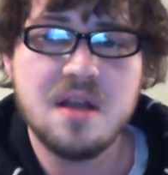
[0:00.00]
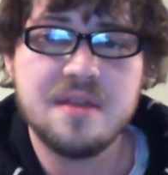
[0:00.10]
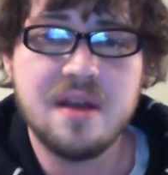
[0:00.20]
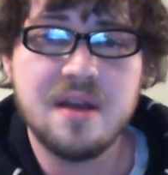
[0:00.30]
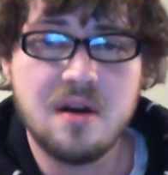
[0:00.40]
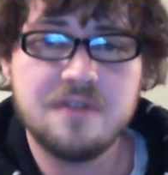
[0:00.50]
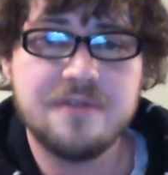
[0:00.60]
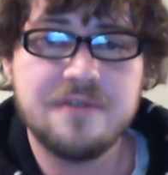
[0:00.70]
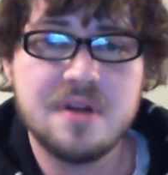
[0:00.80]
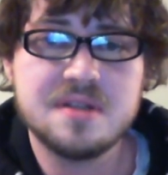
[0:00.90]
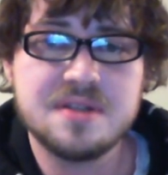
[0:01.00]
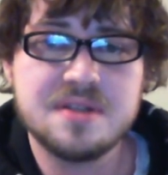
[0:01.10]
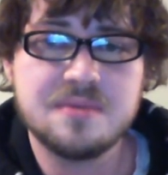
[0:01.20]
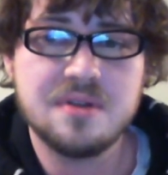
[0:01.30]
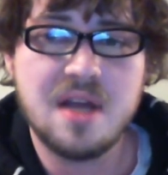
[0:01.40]
They are friends
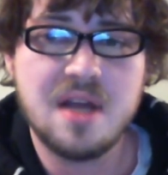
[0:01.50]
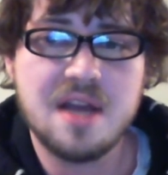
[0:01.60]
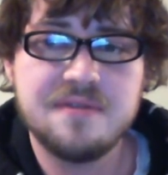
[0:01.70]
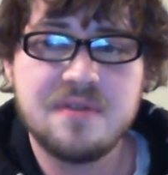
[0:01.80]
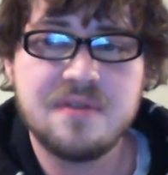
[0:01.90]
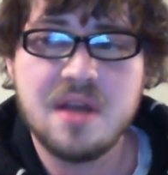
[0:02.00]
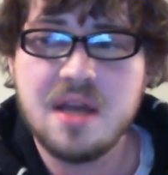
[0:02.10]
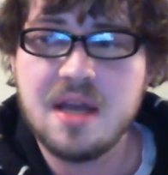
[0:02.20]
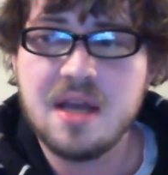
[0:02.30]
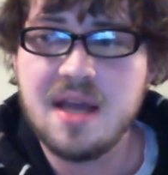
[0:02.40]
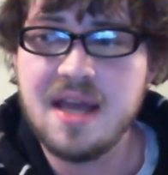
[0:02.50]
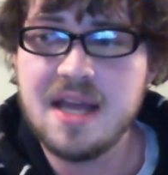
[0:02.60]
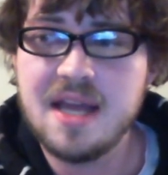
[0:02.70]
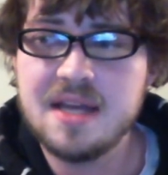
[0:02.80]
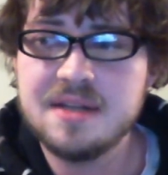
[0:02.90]
in real life,
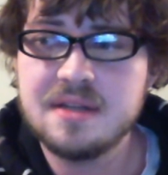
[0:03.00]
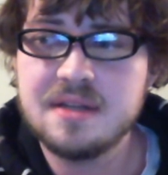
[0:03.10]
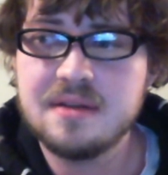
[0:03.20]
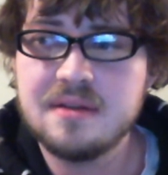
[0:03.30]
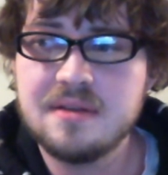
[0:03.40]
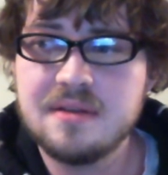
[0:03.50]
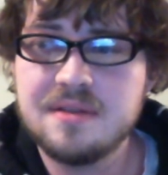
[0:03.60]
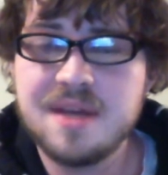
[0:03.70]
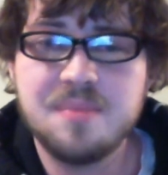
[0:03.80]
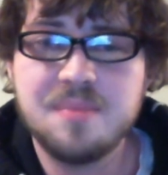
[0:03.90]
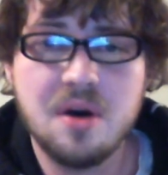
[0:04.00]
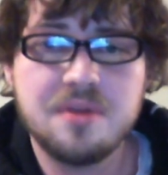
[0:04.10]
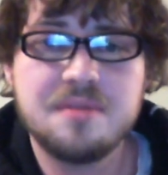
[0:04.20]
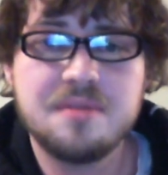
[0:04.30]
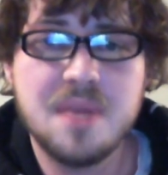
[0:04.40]
and they
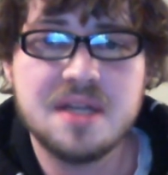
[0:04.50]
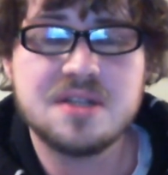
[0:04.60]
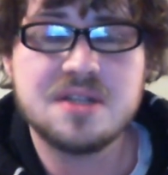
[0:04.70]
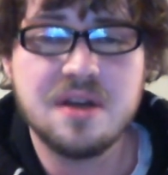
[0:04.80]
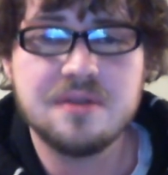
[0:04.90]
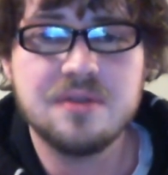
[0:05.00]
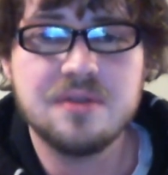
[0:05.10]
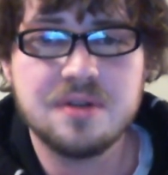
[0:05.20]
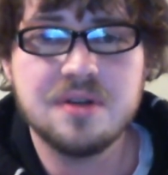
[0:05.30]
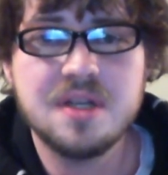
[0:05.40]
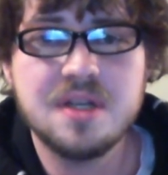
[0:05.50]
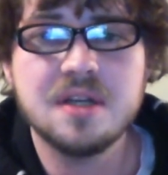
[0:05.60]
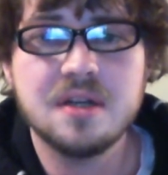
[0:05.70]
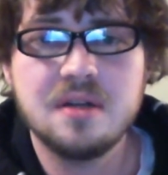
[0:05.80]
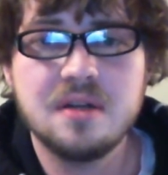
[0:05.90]
both made each other look good
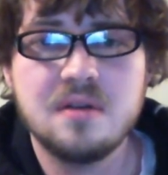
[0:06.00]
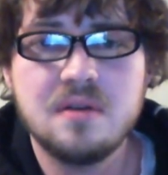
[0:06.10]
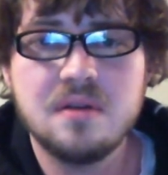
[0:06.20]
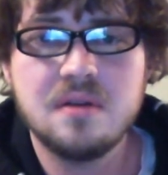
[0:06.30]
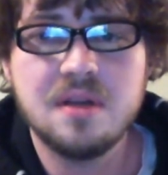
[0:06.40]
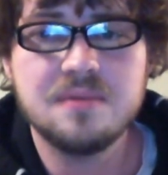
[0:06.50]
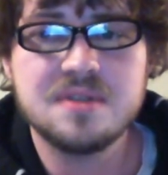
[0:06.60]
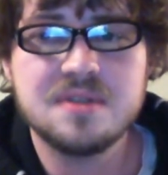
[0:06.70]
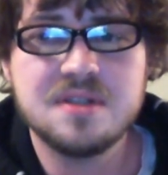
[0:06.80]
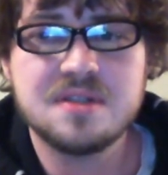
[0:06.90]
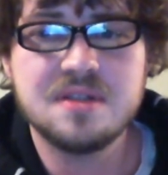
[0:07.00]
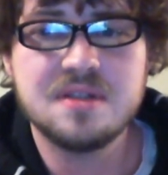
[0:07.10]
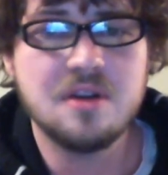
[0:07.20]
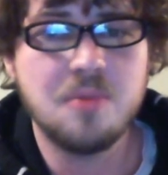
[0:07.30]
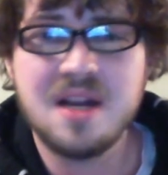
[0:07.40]
here. It was just
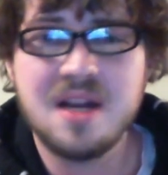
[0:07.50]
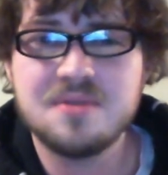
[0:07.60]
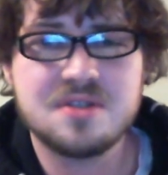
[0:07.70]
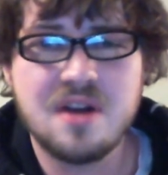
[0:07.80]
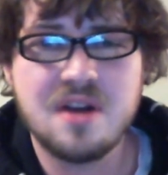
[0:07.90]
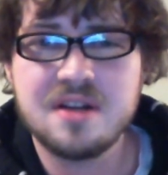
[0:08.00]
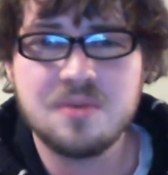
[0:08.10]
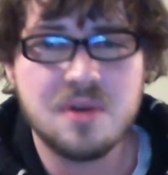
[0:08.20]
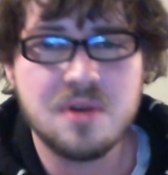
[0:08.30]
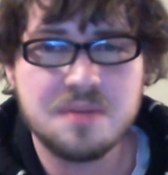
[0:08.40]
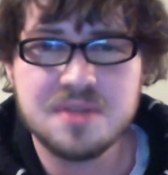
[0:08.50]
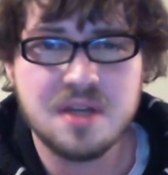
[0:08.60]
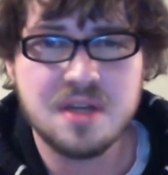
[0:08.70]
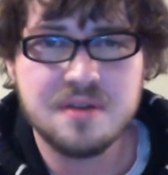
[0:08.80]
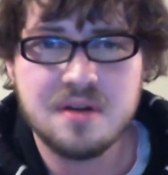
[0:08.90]
nobody was trying to one-up the
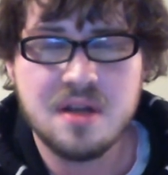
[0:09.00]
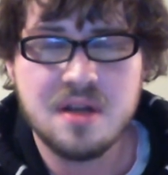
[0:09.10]
other.